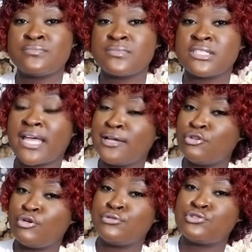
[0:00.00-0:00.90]

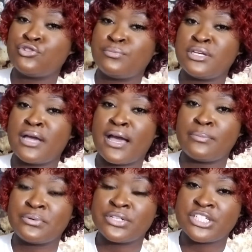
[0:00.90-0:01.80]
loyal to me. I
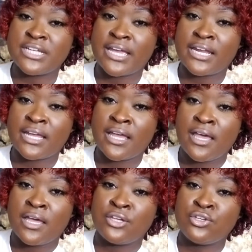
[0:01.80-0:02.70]
appreciate it.
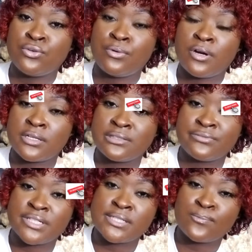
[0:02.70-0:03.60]
You are the
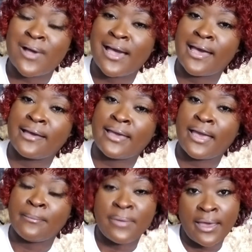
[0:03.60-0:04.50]
reason why I
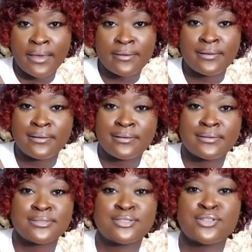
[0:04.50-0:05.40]
came back,
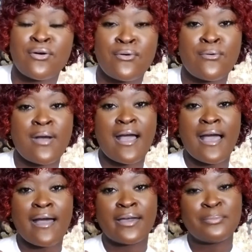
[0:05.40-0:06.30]
so
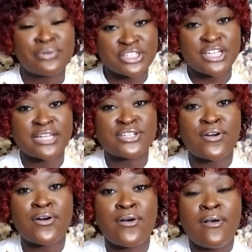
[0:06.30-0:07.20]
I appreciate
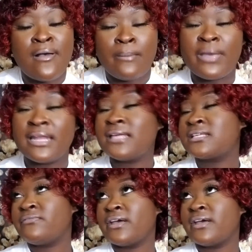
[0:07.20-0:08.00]
y'all. But let's get right